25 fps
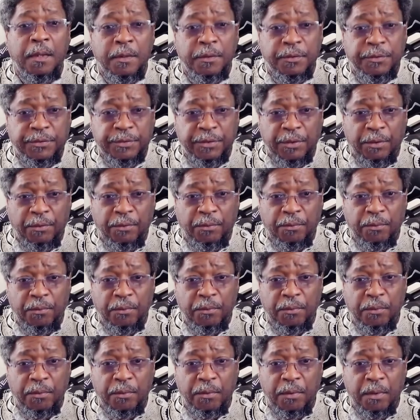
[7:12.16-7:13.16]
so
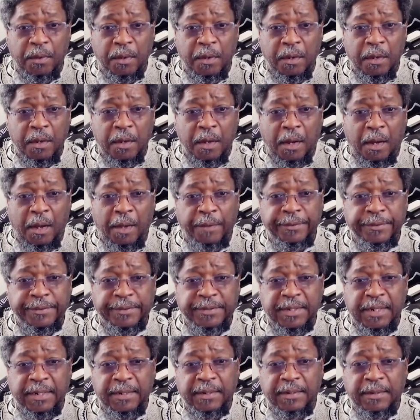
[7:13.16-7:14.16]

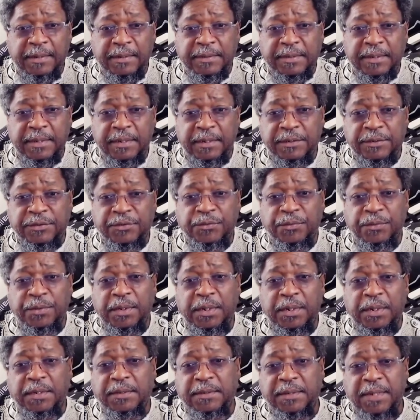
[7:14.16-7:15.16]
understanding this
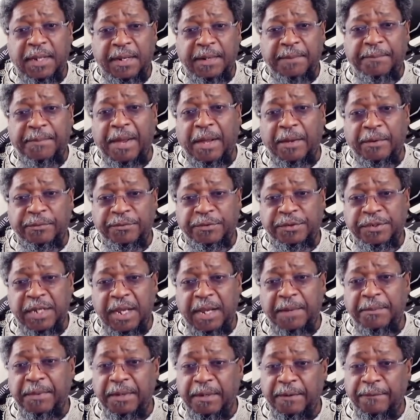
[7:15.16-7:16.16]
history is not about
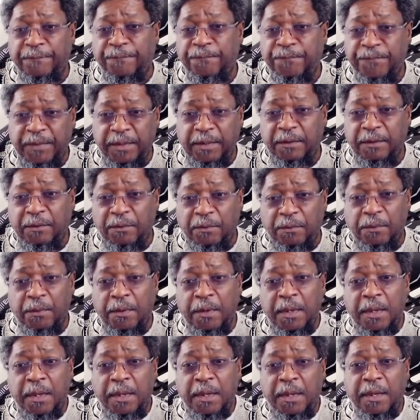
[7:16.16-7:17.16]
shaming the field,
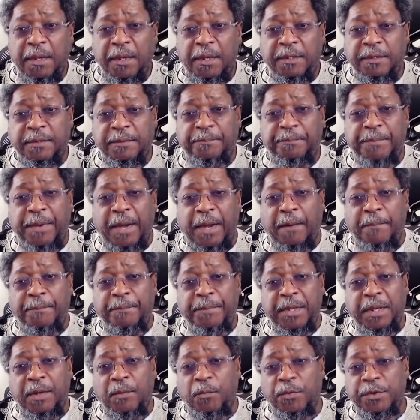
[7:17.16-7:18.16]
it's about
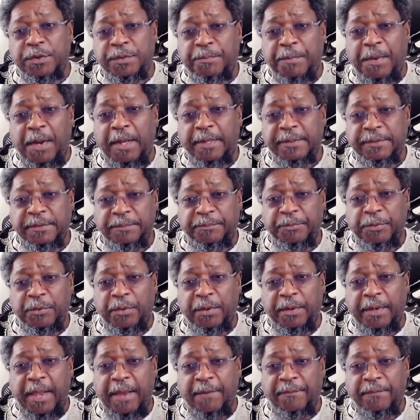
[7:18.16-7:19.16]
being responsible
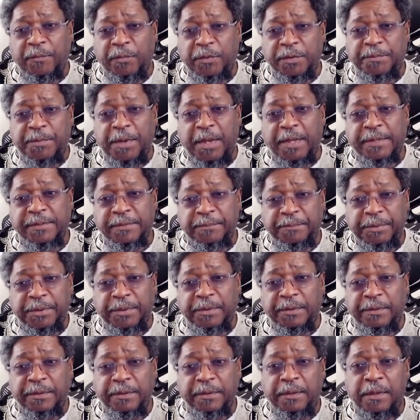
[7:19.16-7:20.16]
and having
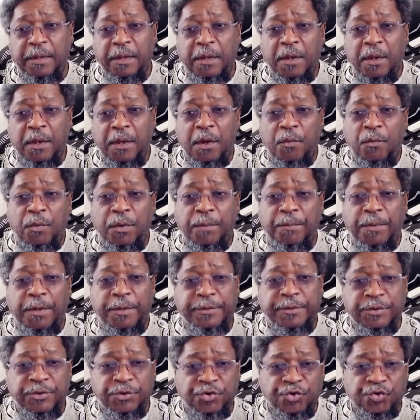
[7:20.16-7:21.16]
responsibility. We
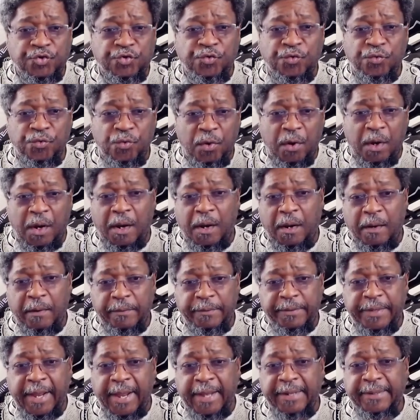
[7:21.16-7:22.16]
must ensure
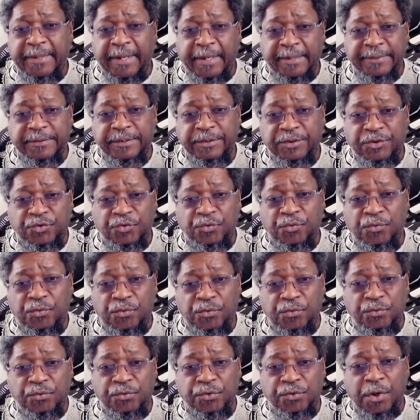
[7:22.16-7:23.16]
our diagnostic
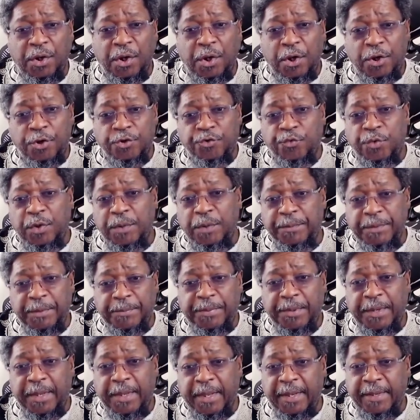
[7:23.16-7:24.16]
tools, treatment
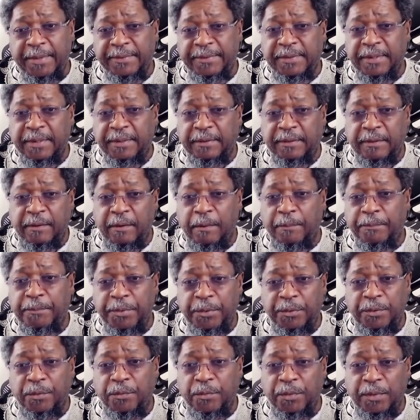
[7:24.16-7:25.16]
plans, and
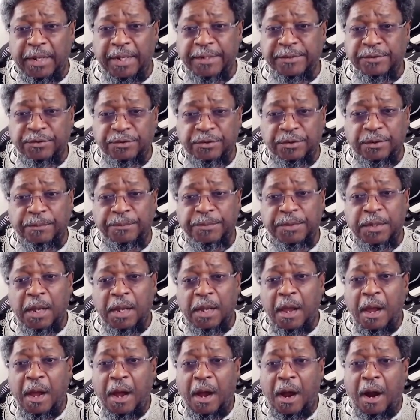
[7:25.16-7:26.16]
therapeutic relationships
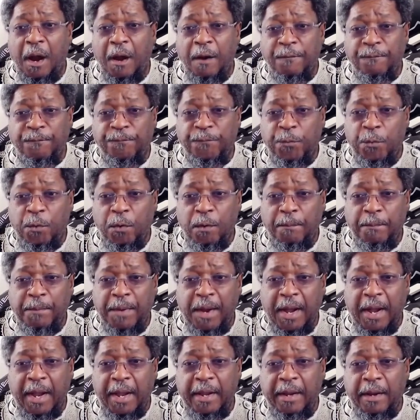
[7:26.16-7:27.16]
are informed
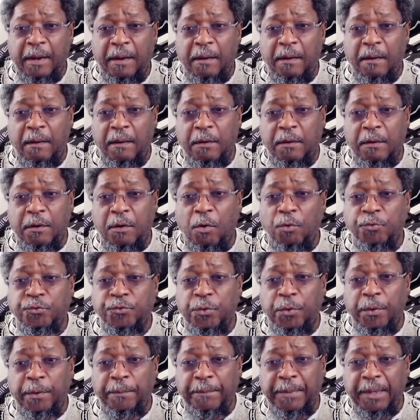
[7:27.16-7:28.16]
by
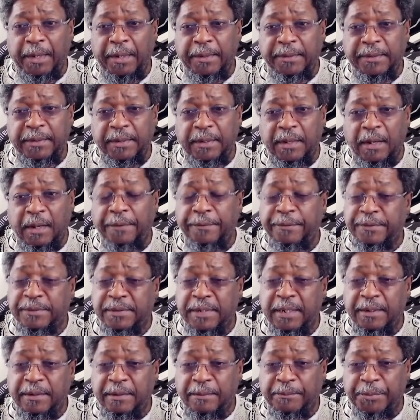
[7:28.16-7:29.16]
cultural humility,
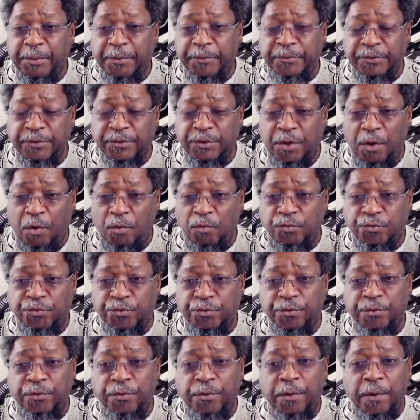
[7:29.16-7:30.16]
understanding the person's
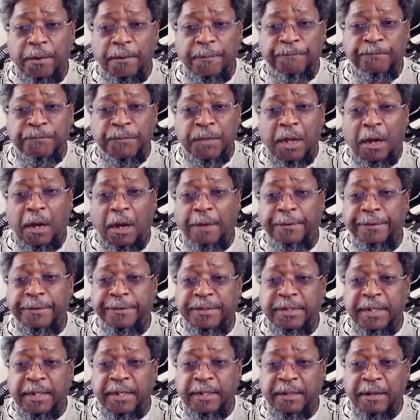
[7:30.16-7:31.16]
culture,
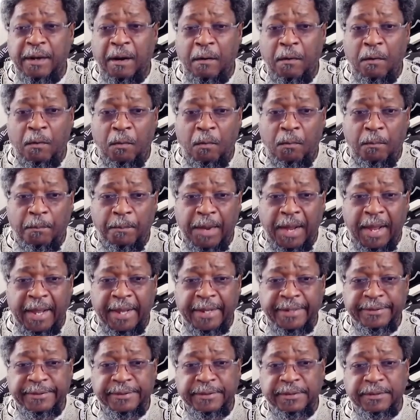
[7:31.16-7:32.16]
understanding our own
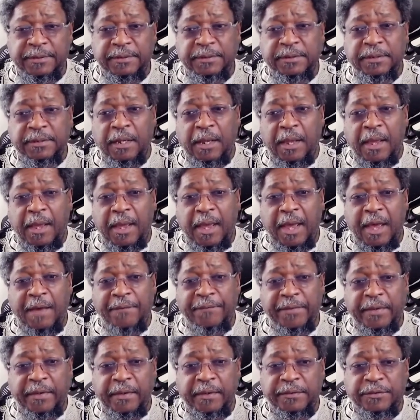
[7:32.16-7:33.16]
biases,
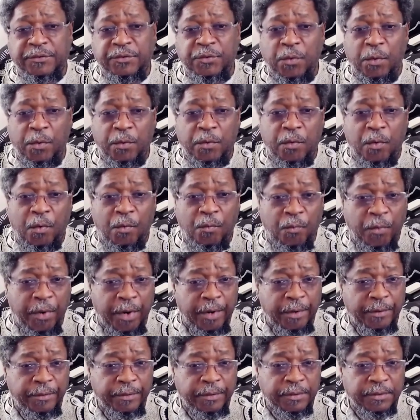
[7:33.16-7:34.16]
having historical
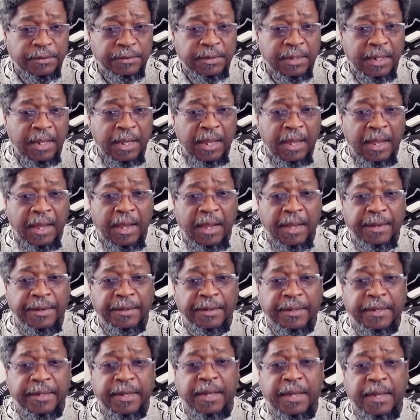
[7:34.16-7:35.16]
awareness, and
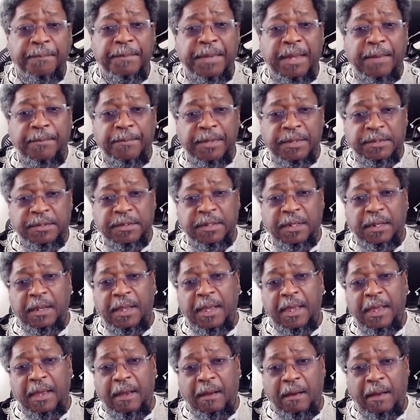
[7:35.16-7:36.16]
a commitment to
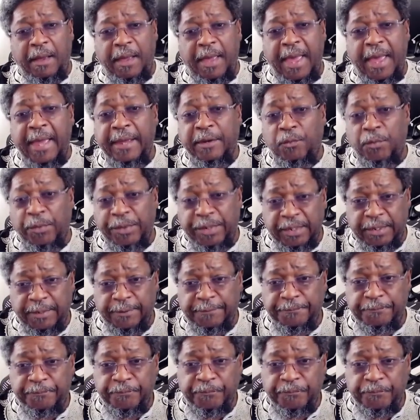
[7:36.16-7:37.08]
equity.